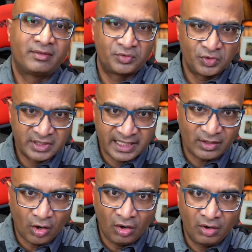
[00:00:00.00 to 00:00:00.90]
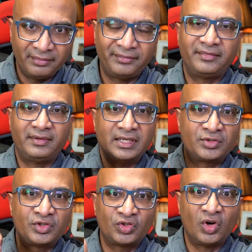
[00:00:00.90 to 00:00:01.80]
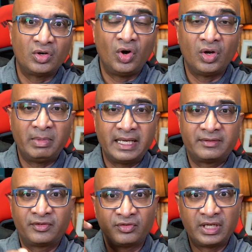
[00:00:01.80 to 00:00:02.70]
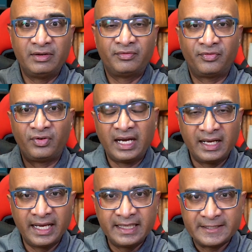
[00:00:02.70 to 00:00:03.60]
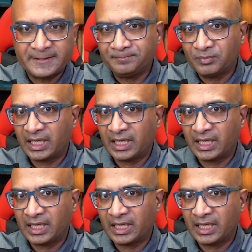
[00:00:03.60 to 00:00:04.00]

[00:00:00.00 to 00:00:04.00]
Switched that off. I switched on all my 3 floodlights.